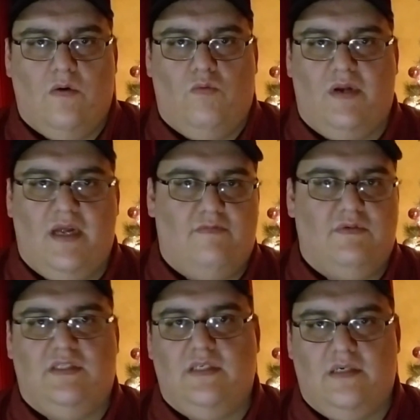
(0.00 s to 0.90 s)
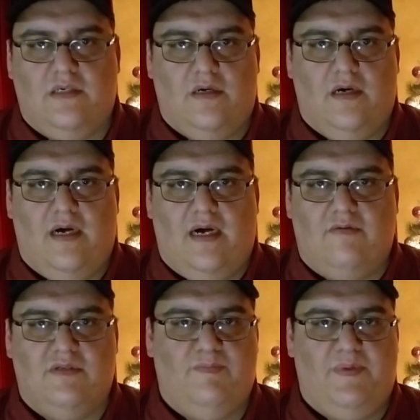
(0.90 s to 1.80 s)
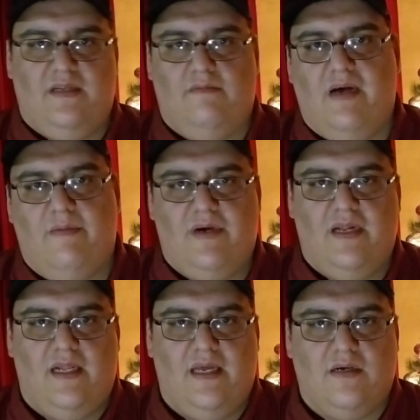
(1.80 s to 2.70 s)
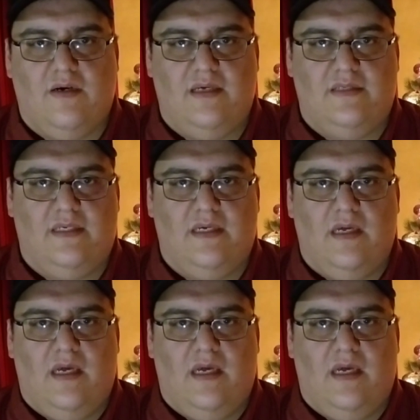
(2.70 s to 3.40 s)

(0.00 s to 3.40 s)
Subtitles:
When I was younger, I was spending my money like crazy.